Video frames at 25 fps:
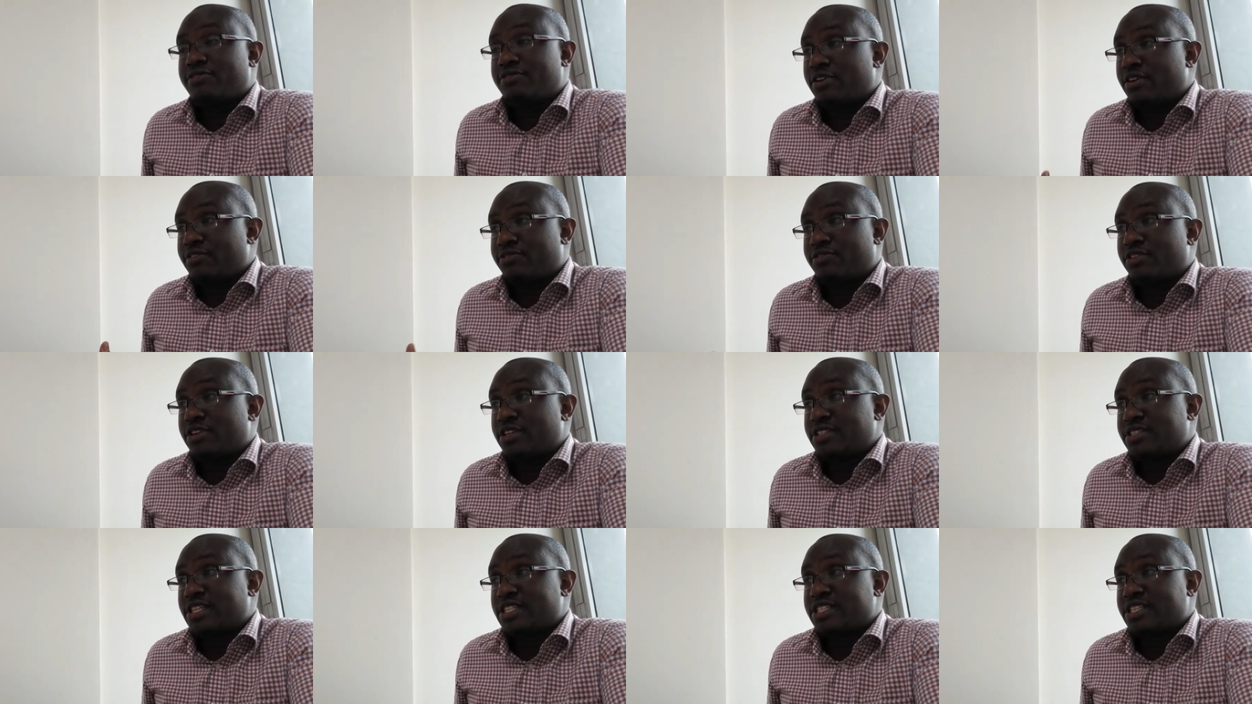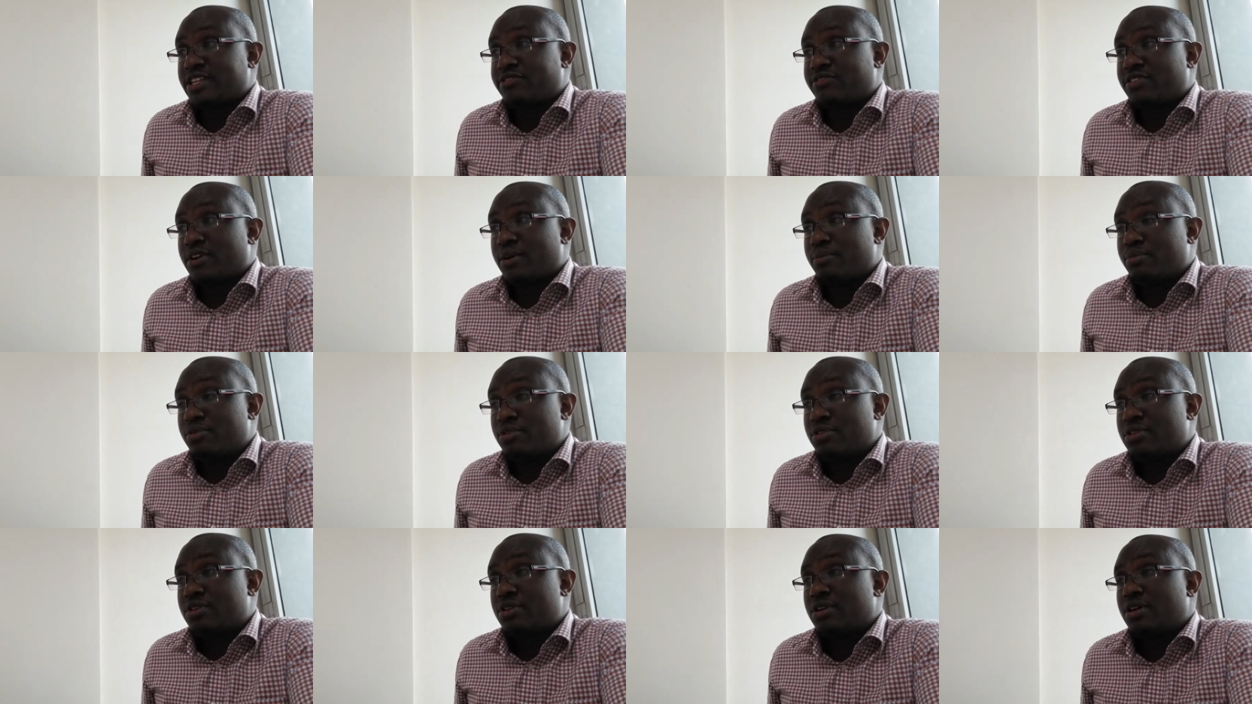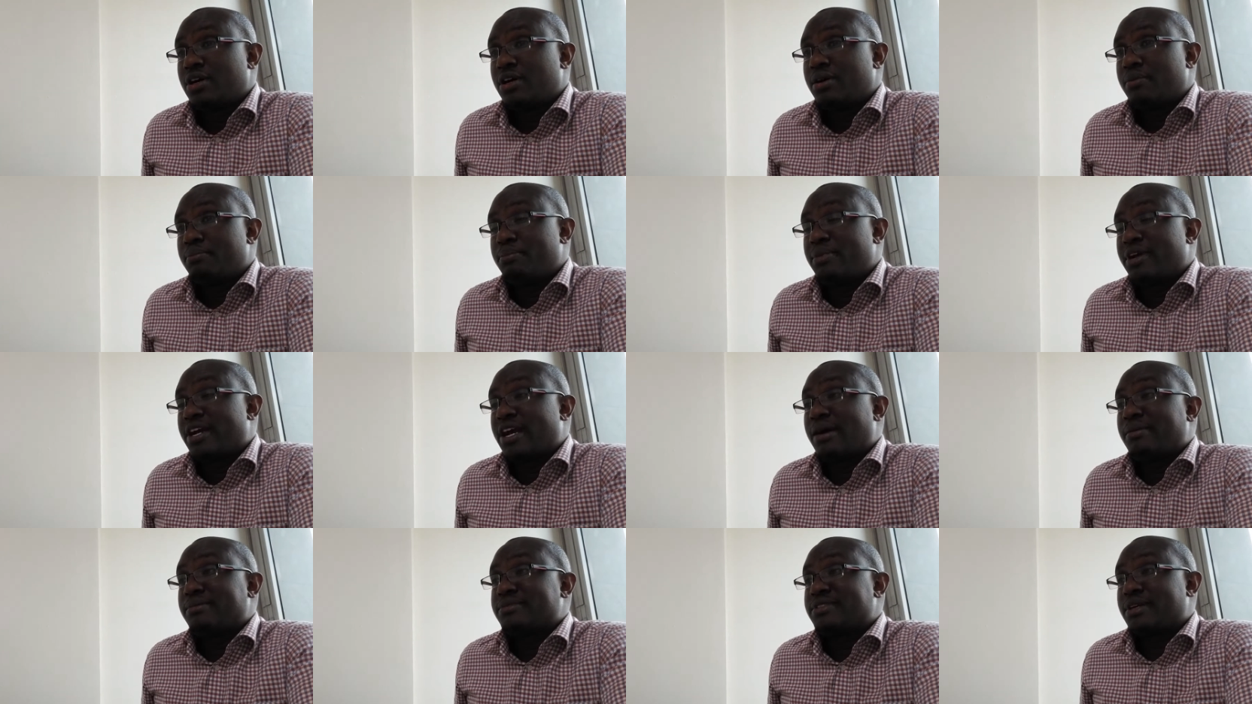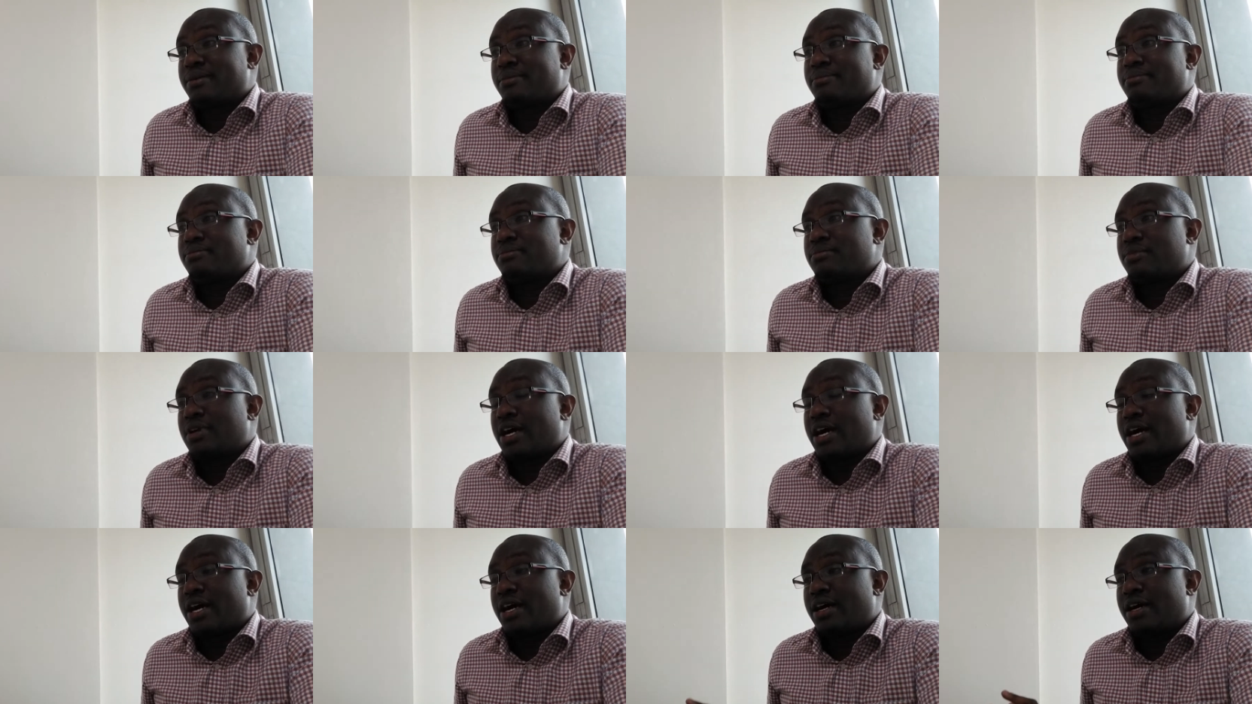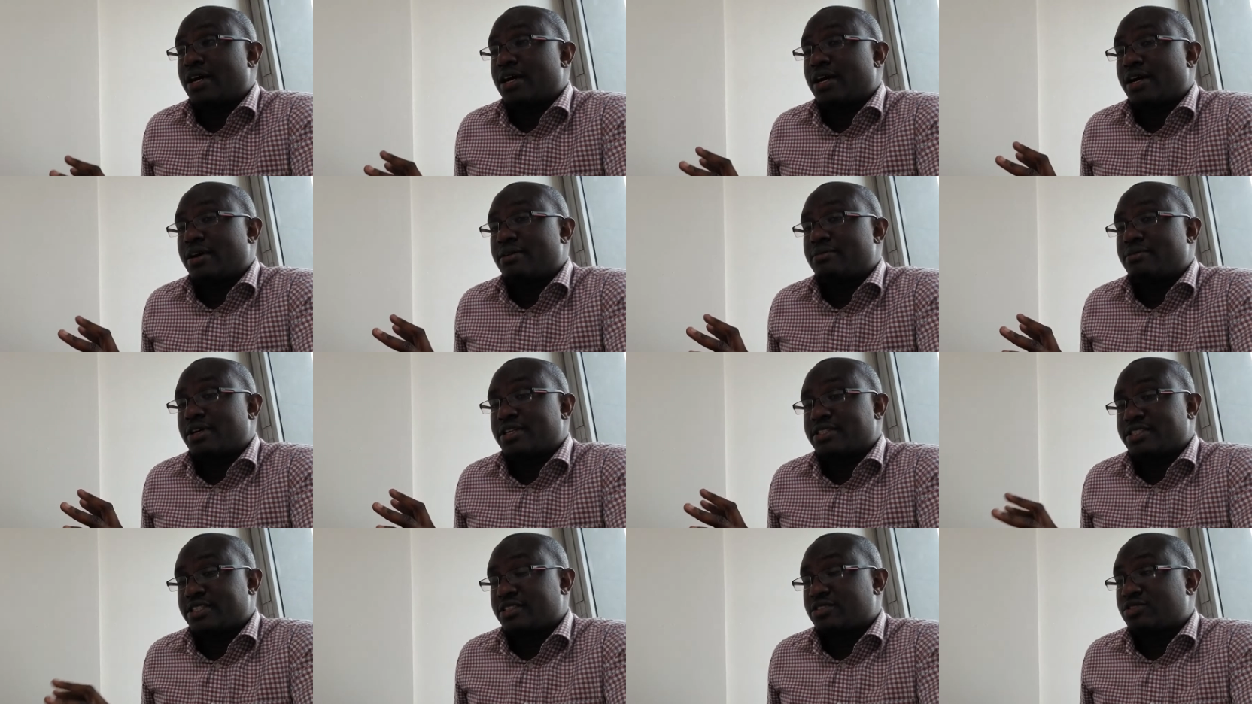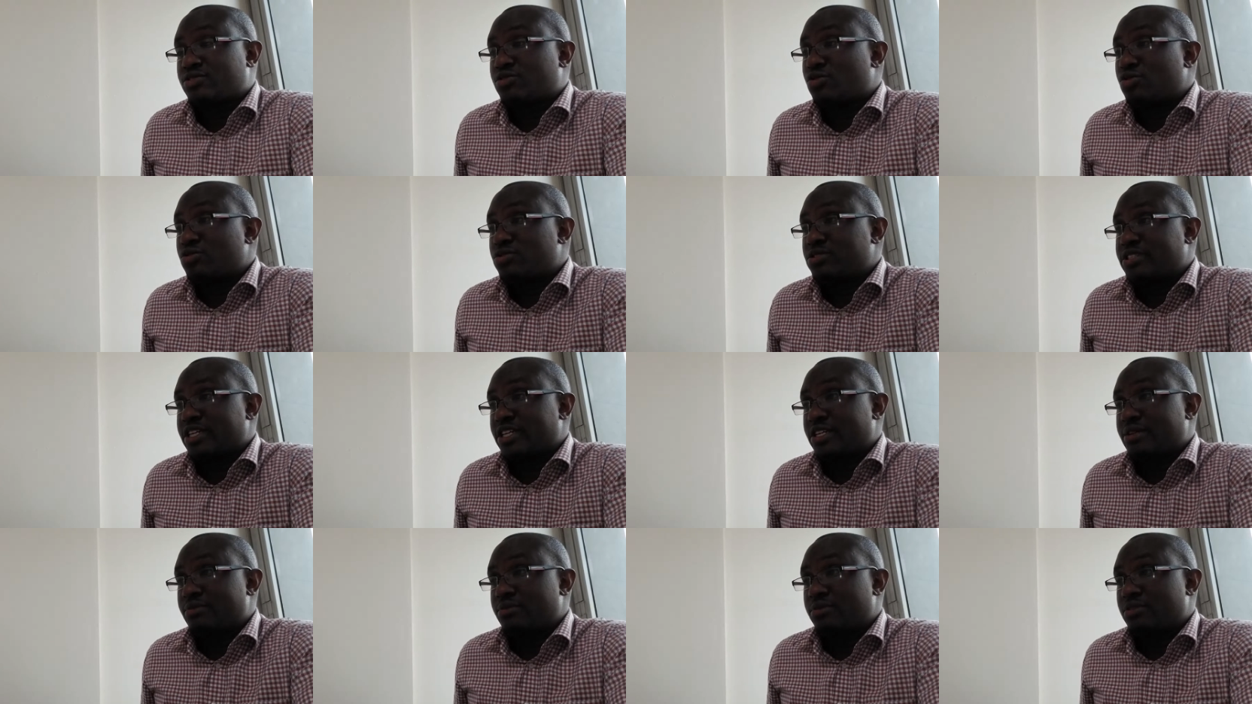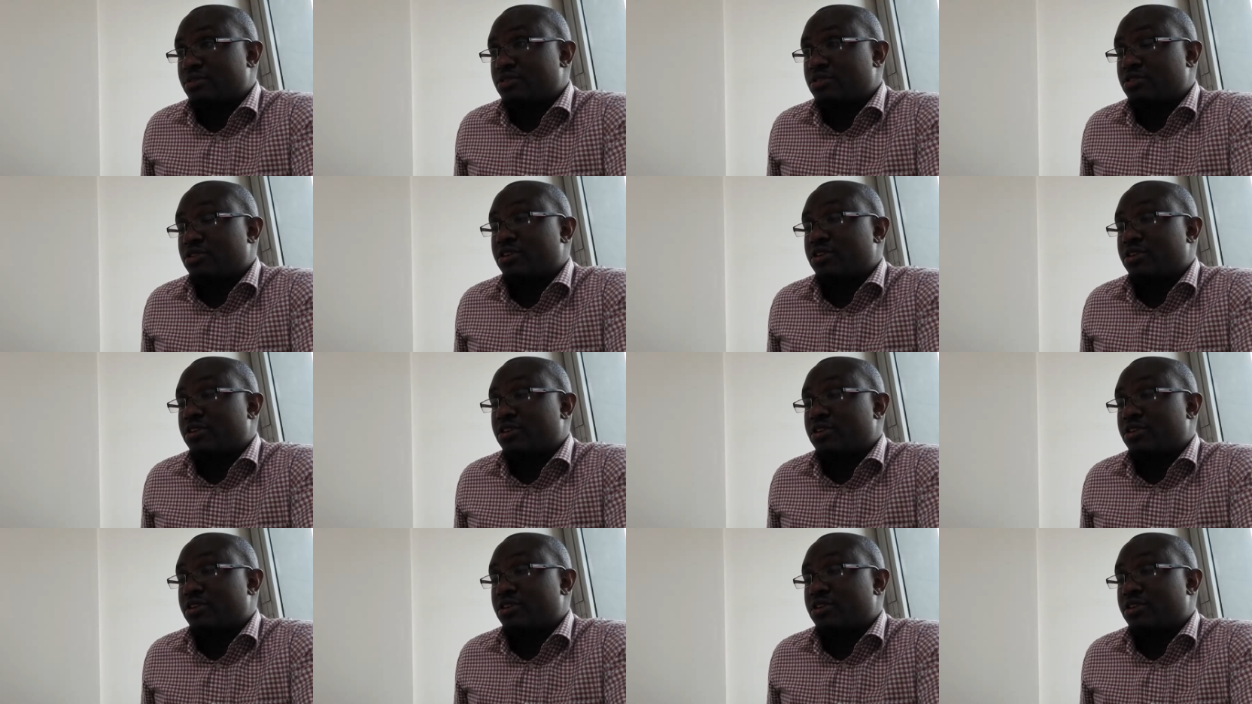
if for instance, if your book becomes a school set book,